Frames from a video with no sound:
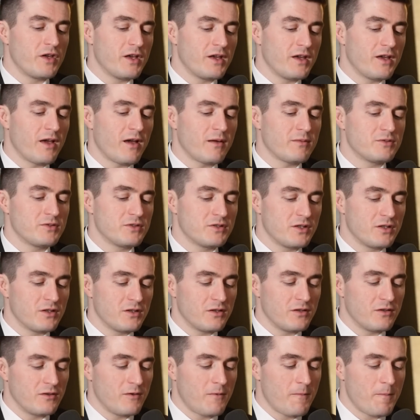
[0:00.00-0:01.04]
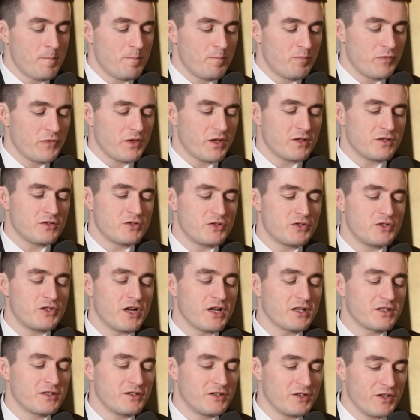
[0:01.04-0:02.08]
can capture the
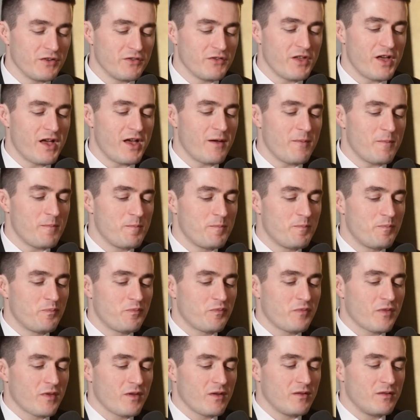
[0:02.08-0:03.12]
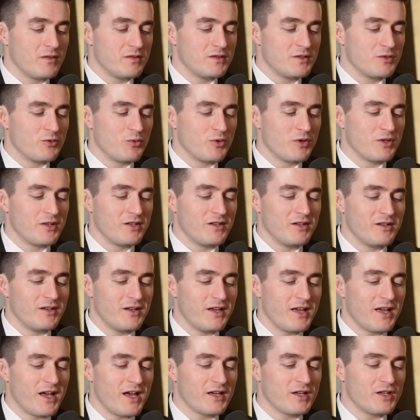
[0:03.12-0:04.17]
trajectory of that to where the
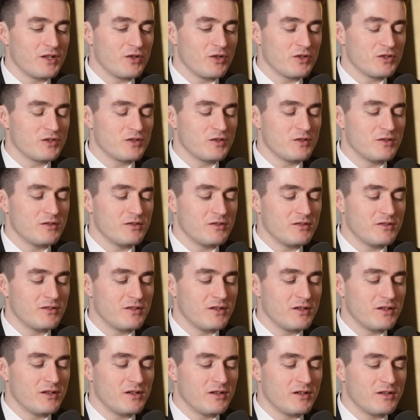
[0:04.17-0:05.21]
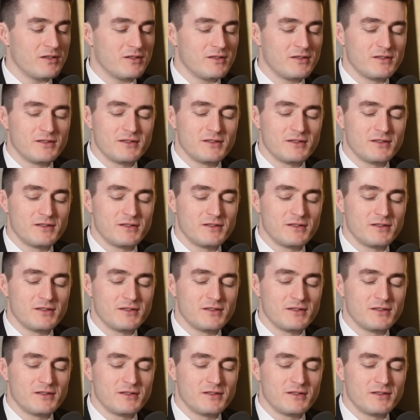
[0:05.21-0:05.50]
AI could also uh,